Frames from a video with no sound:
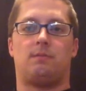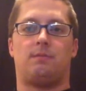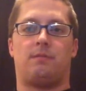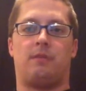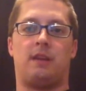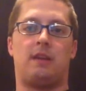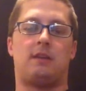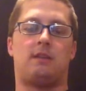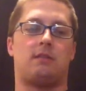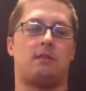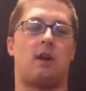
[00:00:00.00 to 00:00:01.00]

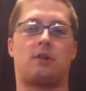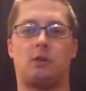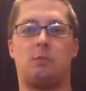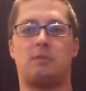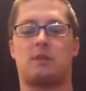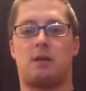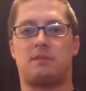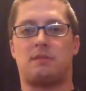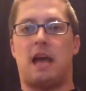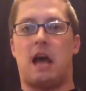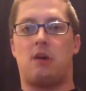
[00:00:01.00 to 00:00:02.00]
Then Dr. Loomis comes
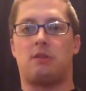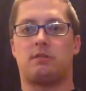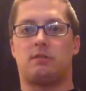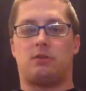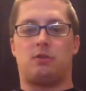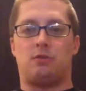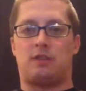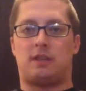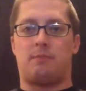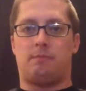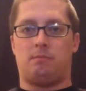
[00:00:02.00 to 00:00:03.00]
in the house, shoots
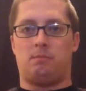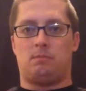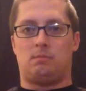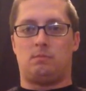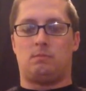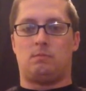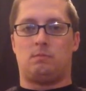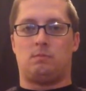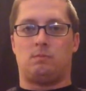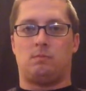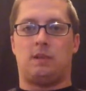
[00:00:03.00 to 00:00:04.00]
him.
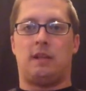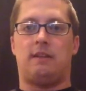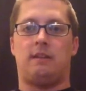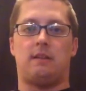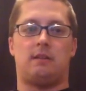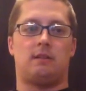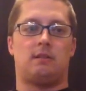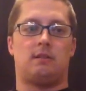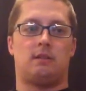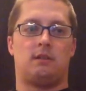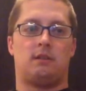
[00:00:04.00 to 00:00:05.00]
He
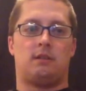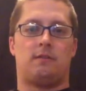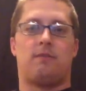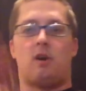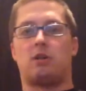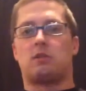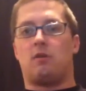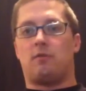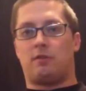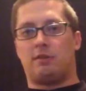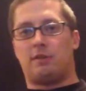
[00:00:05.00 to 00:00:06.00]
falls
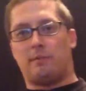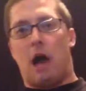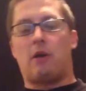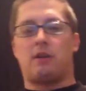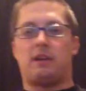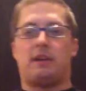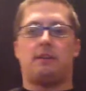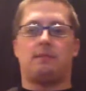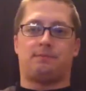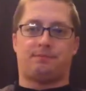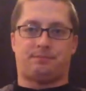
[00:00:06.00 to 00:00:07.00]
over the balcony.
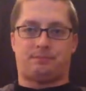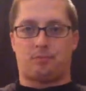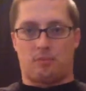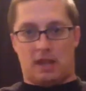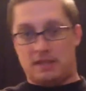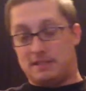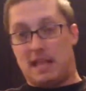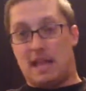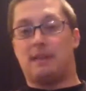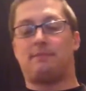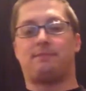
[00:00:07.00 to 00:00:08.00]
And he's
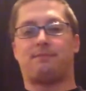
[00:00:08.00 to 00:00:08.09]
dead.